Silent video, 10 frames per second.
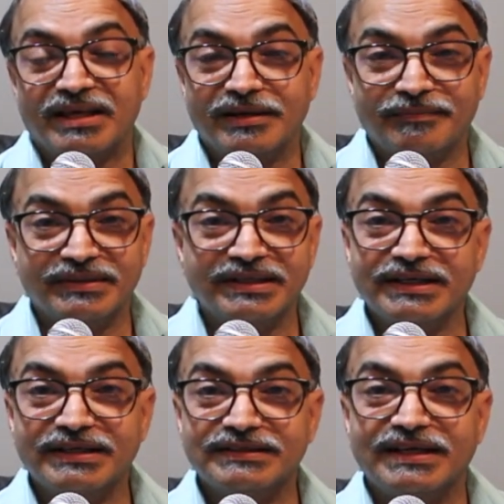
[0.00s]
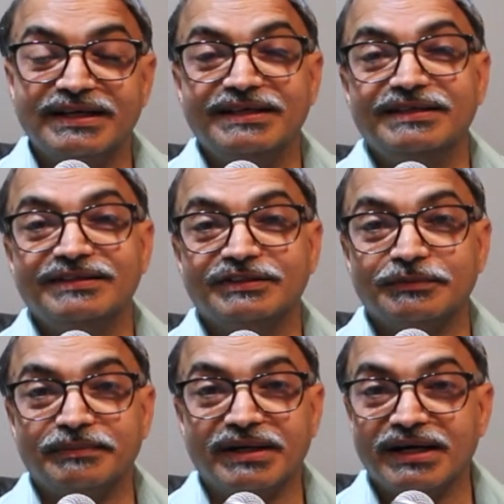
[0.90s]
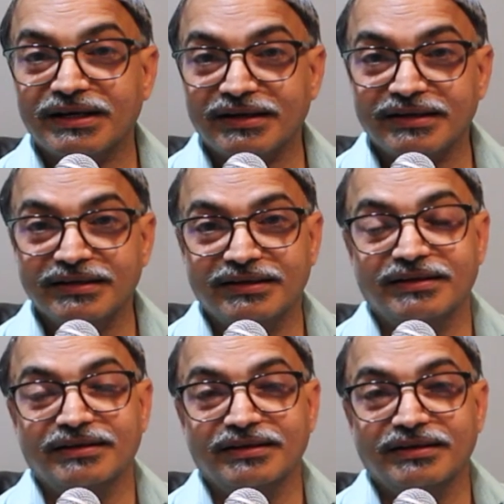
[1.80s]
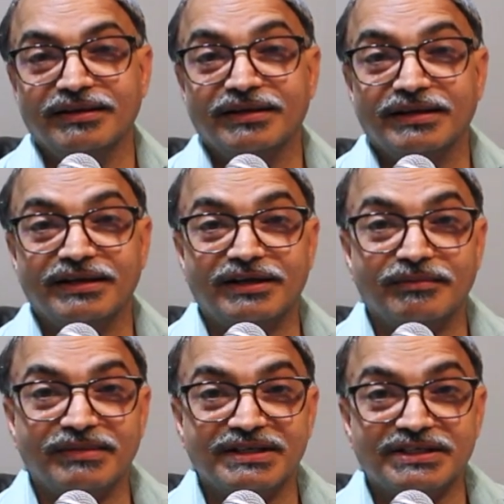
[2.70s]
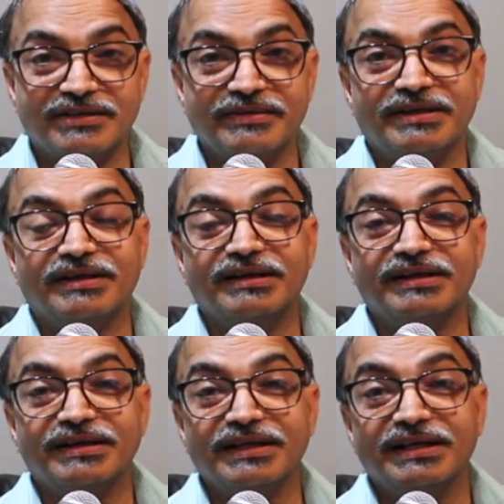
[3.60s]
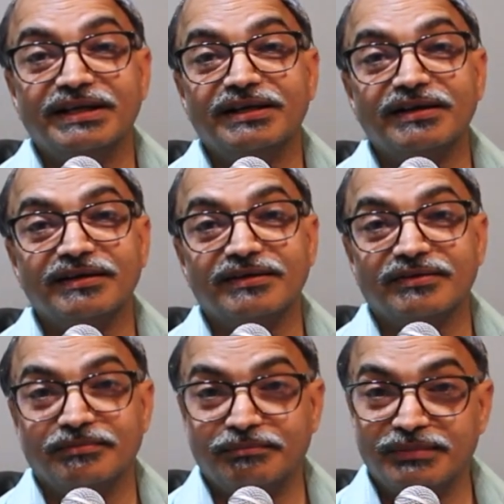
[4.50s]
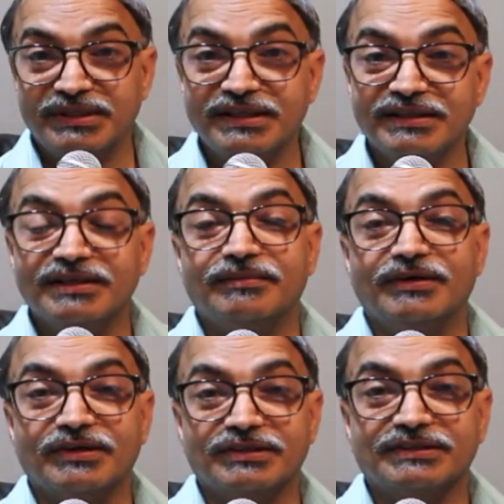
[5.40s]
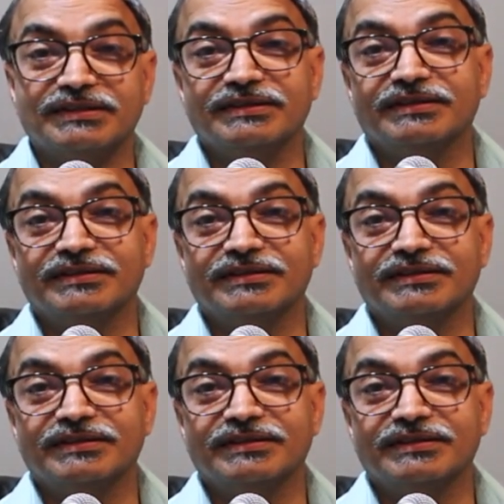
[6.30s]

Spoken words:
if there is any spark, it must be contained within the box.